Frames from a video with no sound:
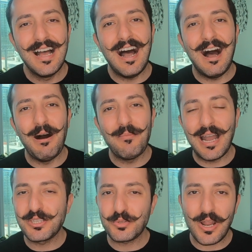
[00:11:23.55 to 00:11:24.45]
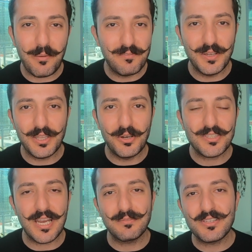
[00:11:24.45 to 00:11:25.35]
Um, I drop
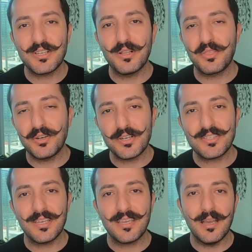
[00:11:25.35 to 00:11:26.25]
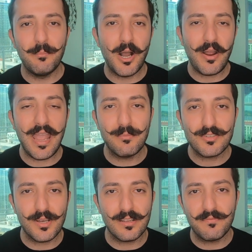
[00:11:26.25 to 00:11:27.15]
videos every single Thursday about
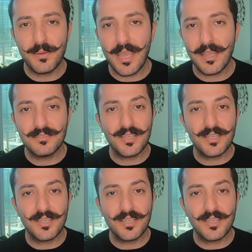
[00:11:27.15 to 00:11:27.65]
Amazon FBA.